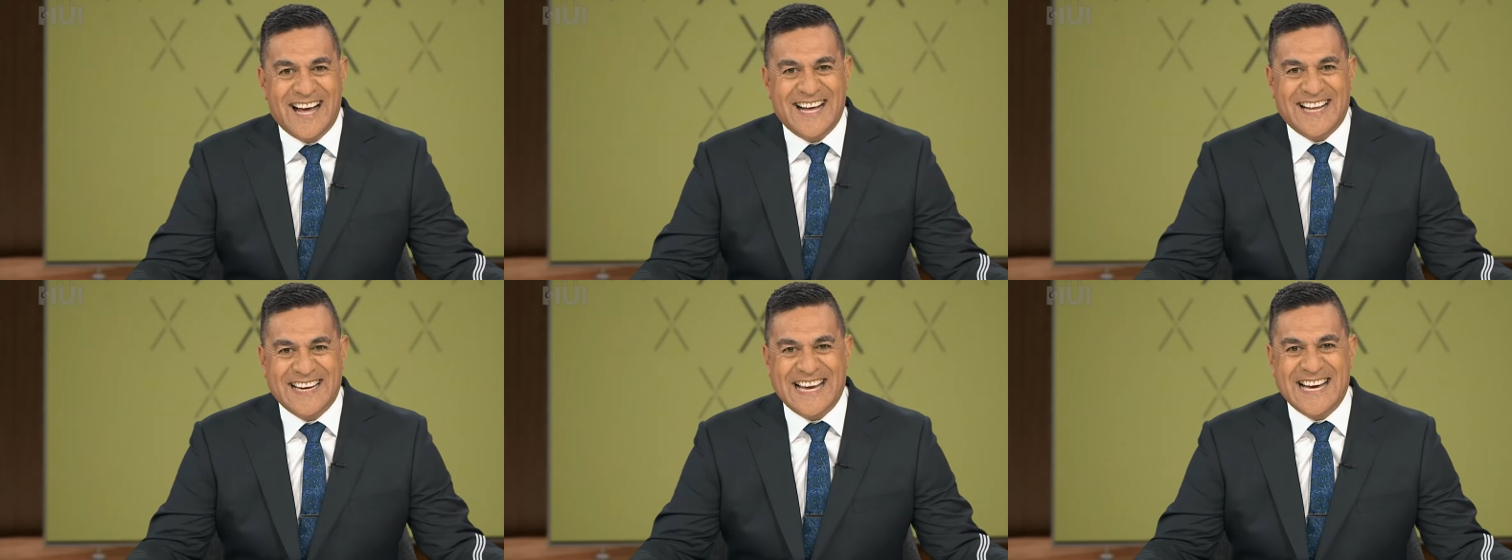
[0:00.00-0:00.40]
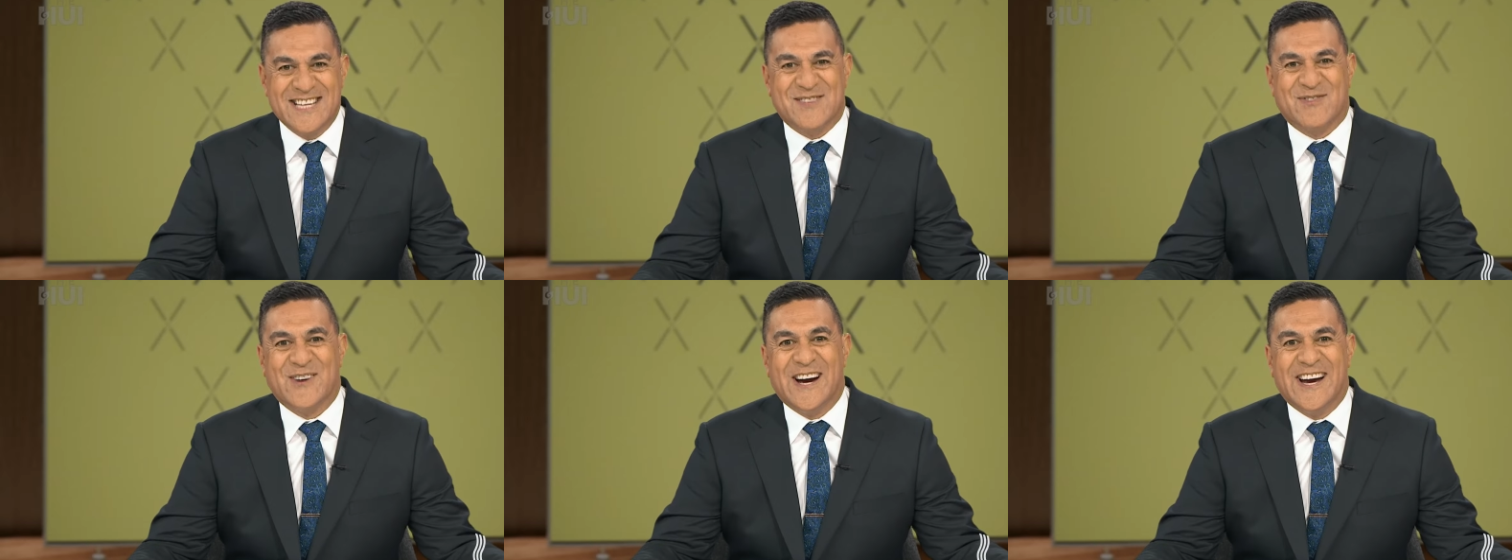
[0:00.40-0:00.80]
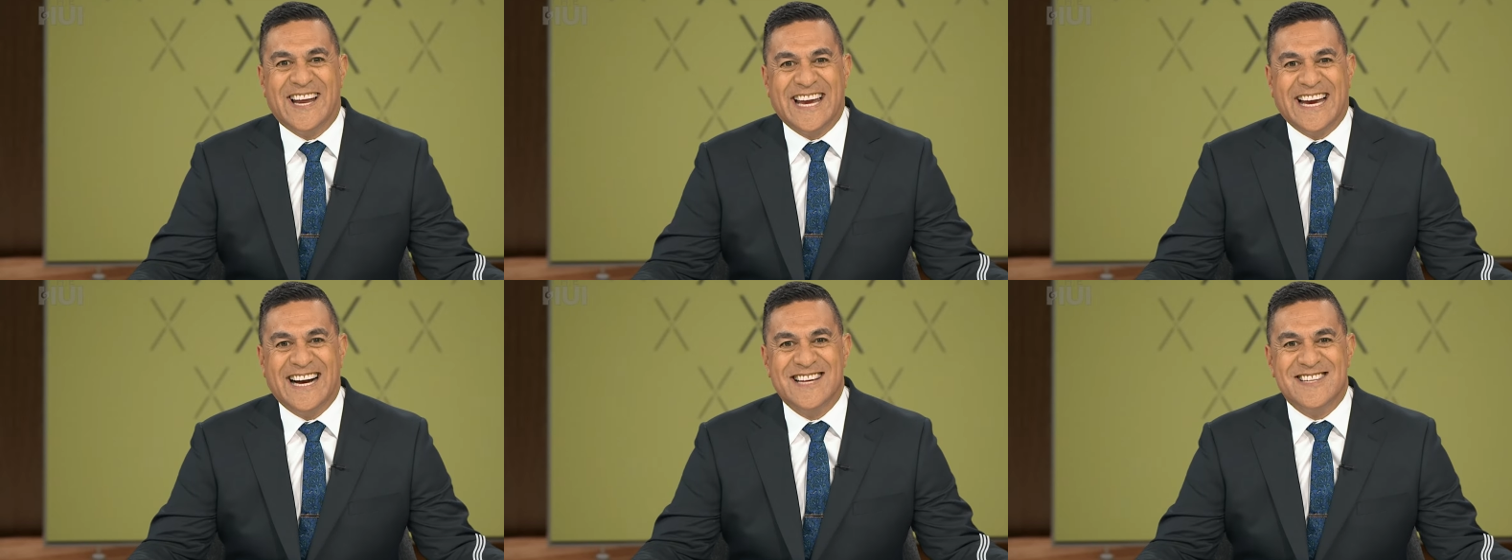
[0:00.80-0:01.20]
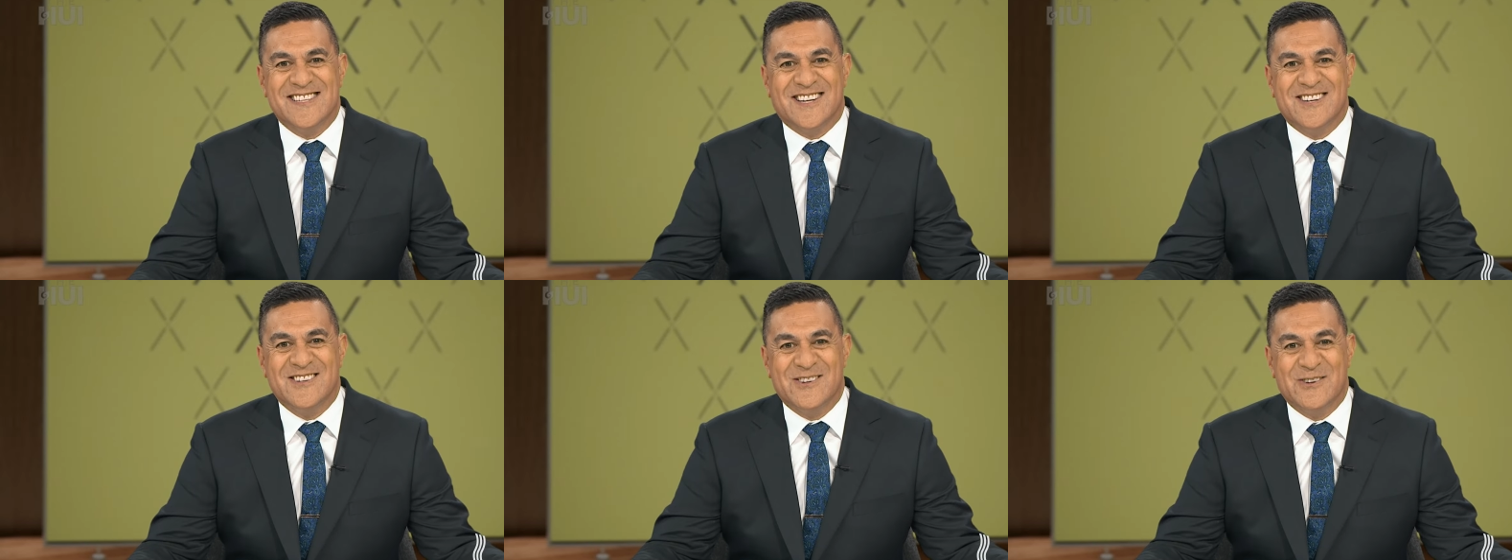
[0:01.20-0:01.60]
Last Friday, Ngāti
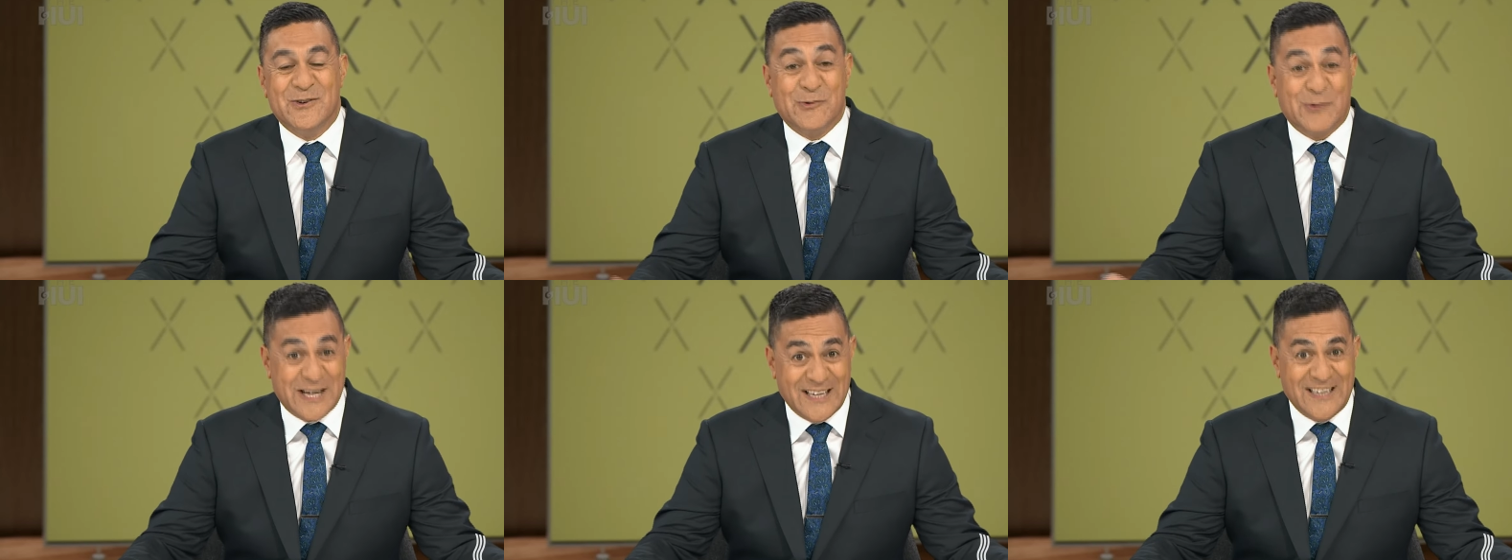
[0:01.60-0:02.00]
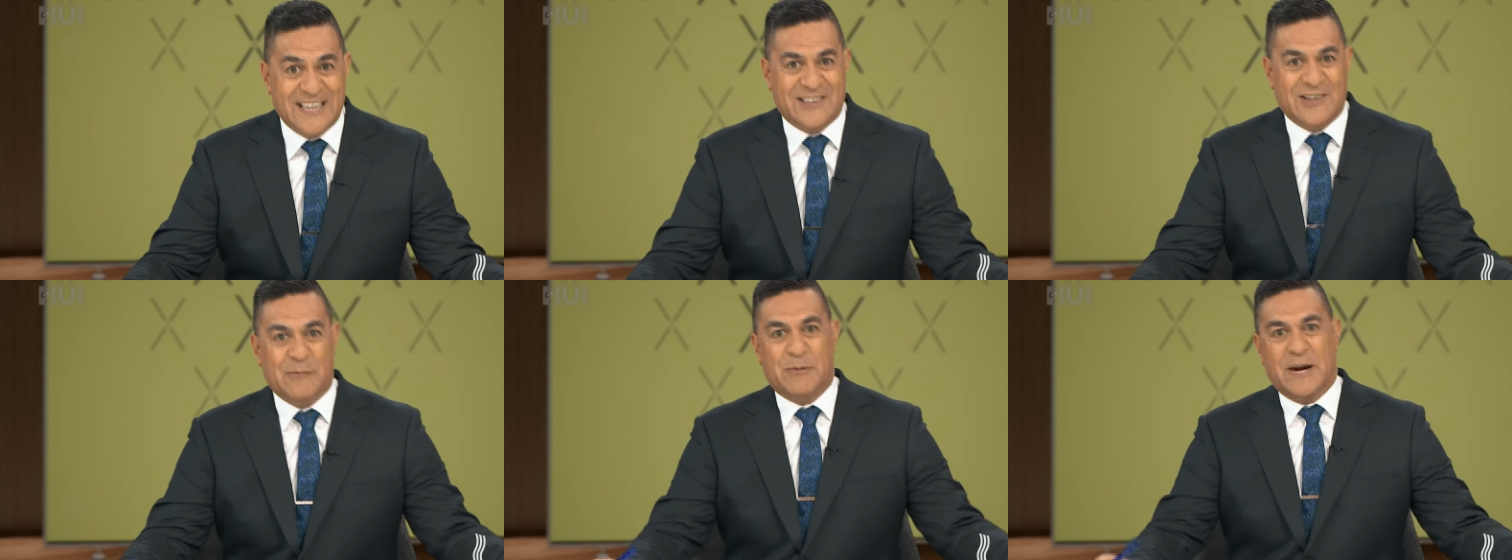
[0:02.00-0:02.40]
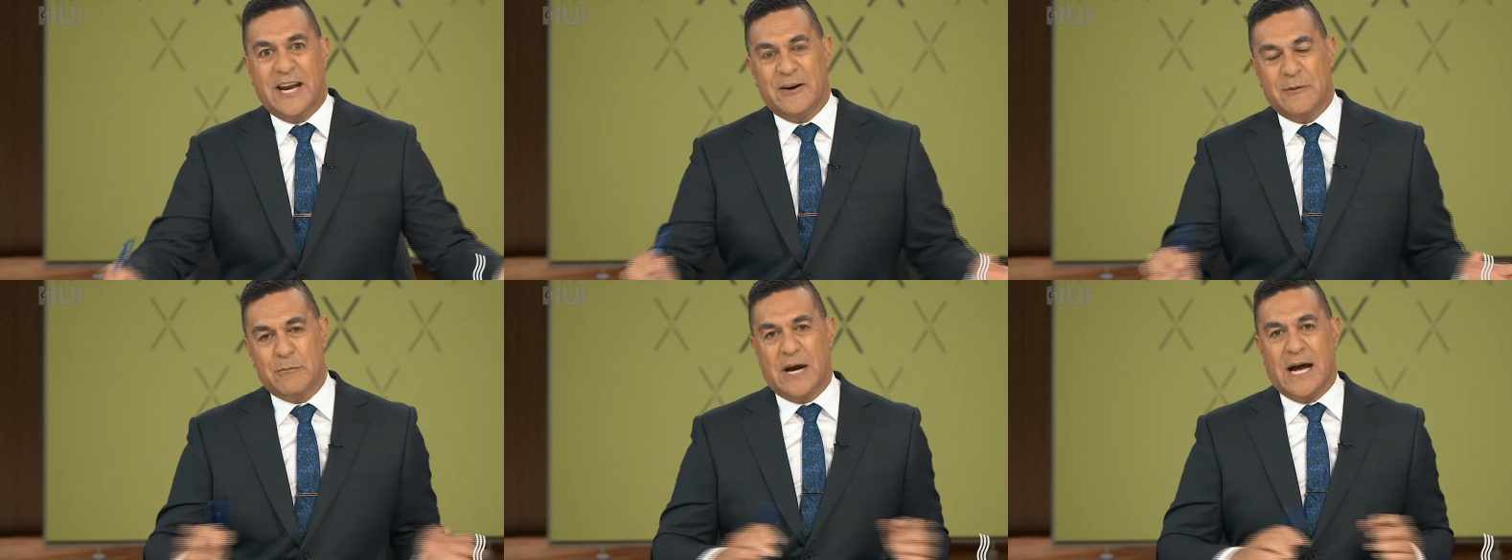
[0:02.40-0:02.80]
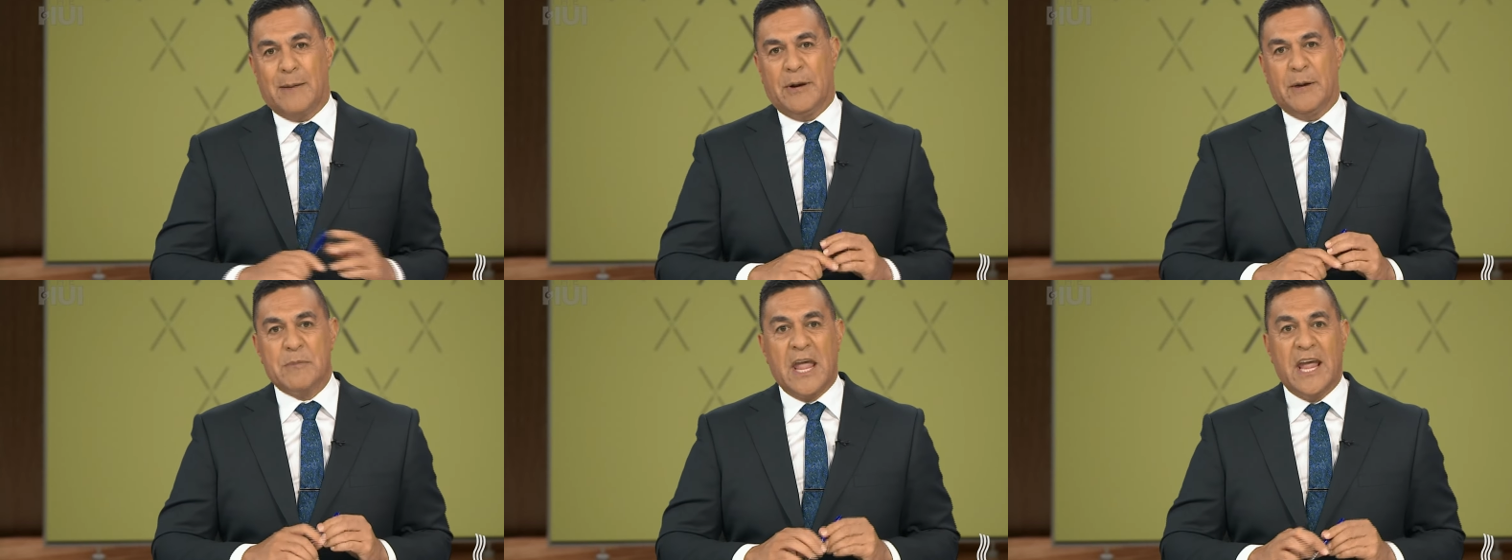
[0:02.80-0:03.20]
Kahungungu re-elected Bayden
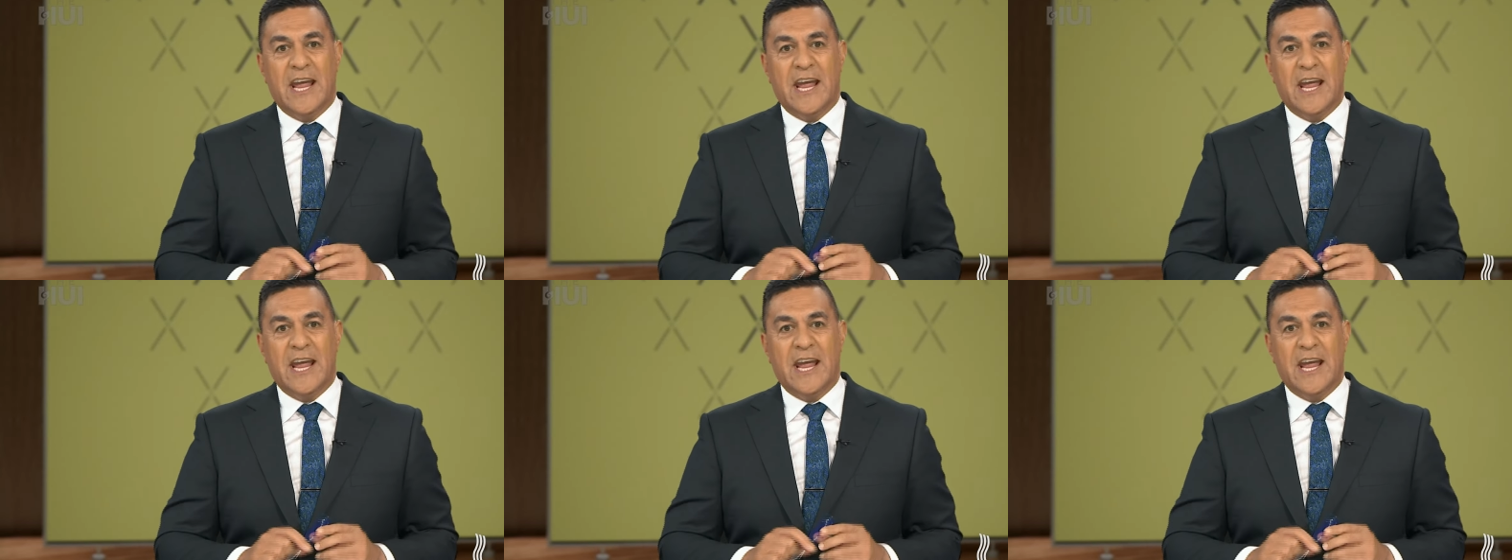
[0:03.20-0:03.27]
Barber